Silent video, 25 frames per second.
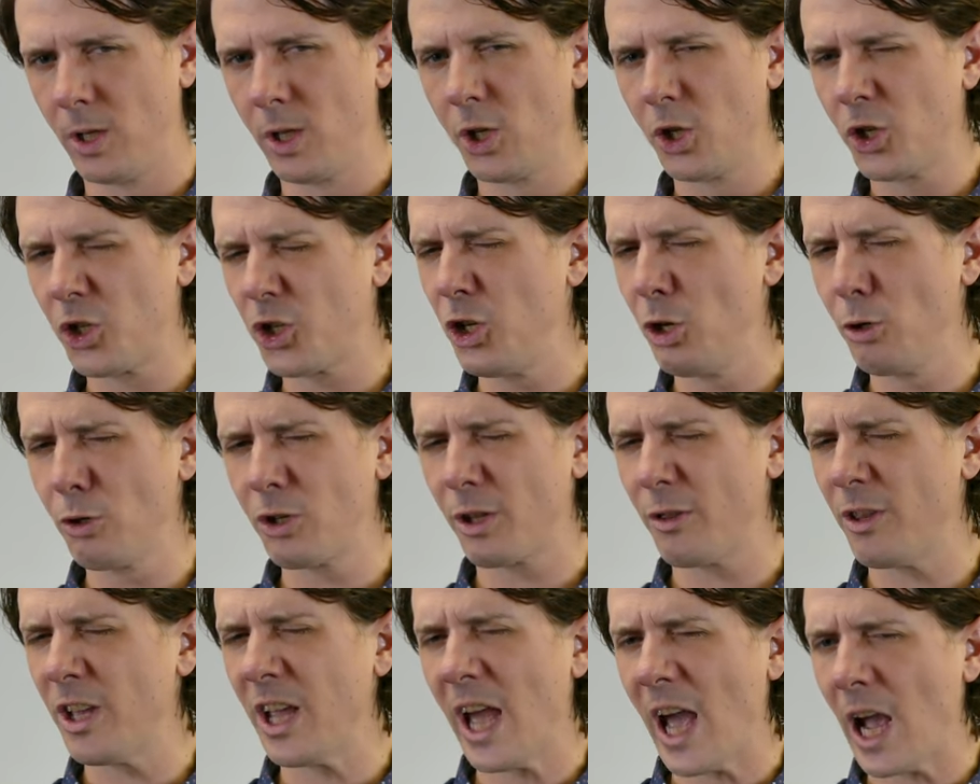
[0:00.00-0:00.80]

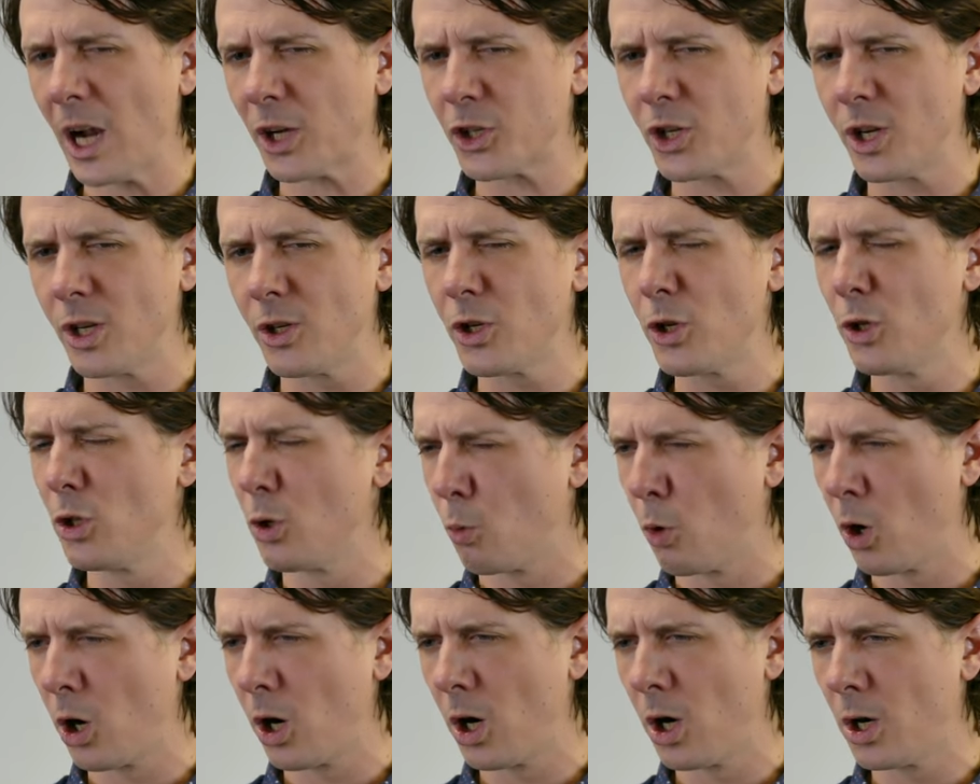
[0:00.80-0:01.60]
Suit the action to the
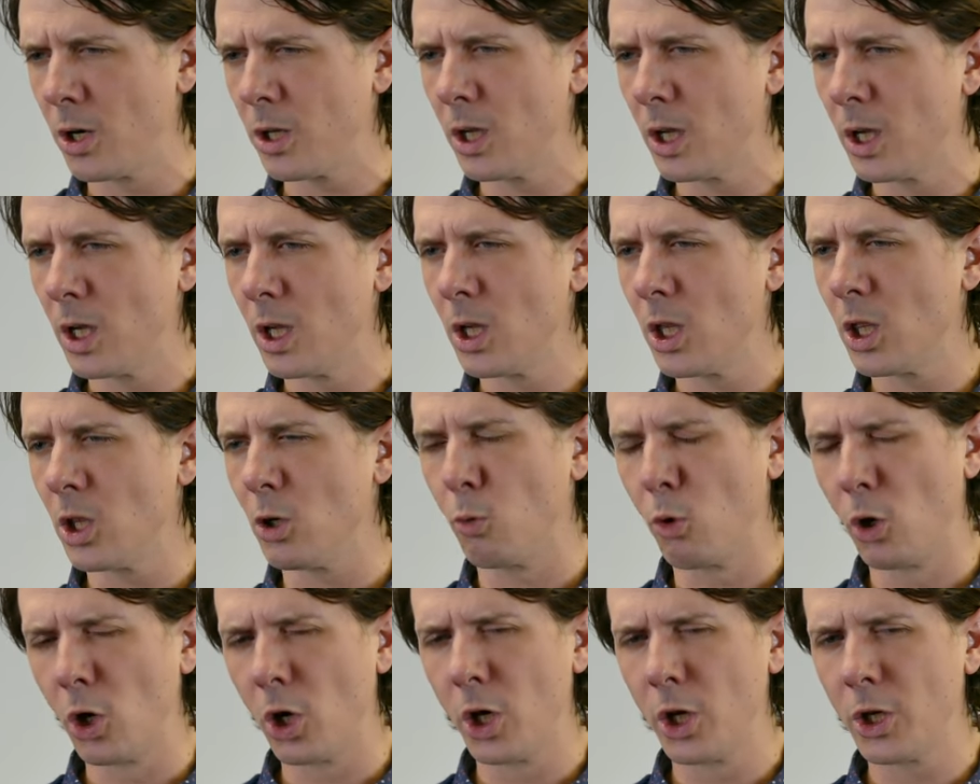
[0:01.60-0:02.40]
word
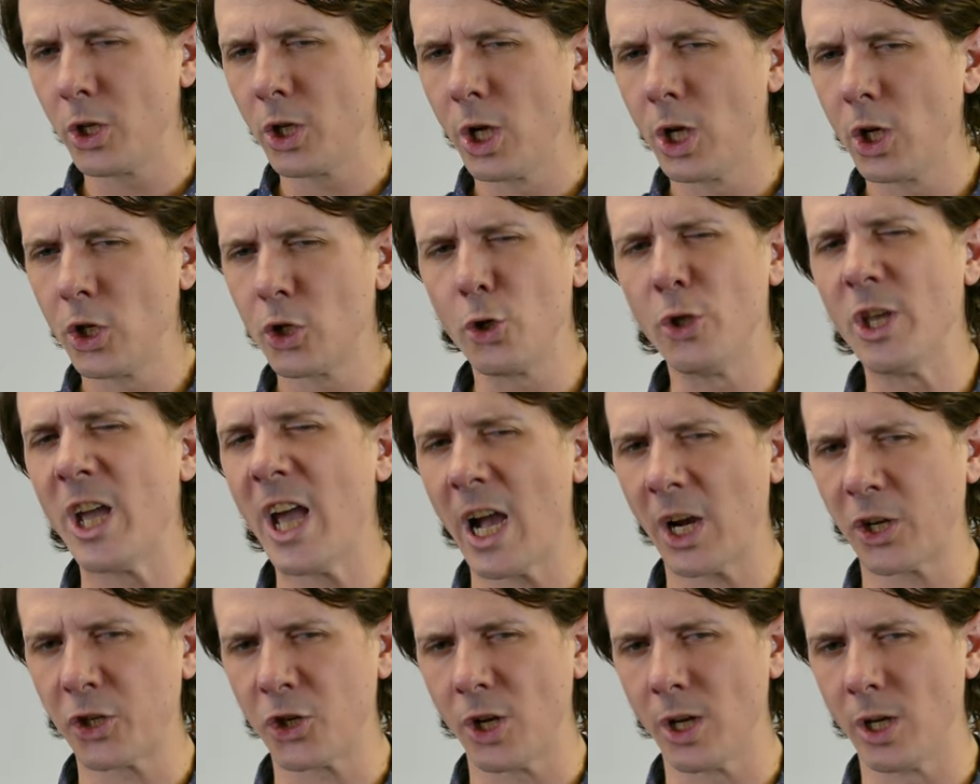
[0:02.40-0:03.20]
to the
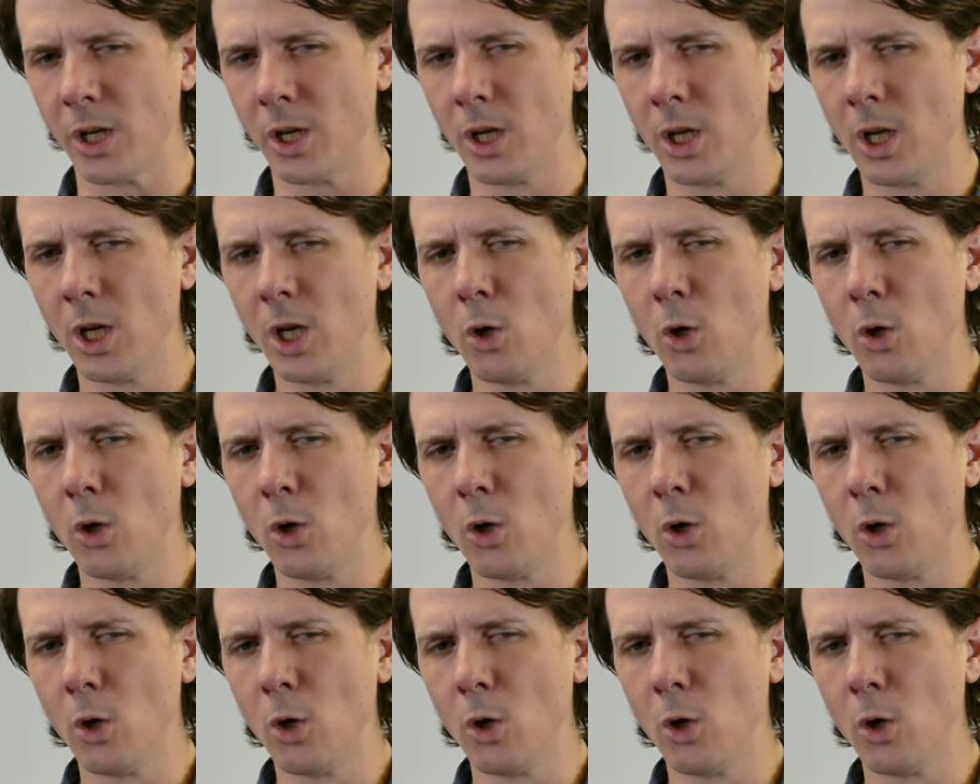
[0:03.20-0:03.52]
action.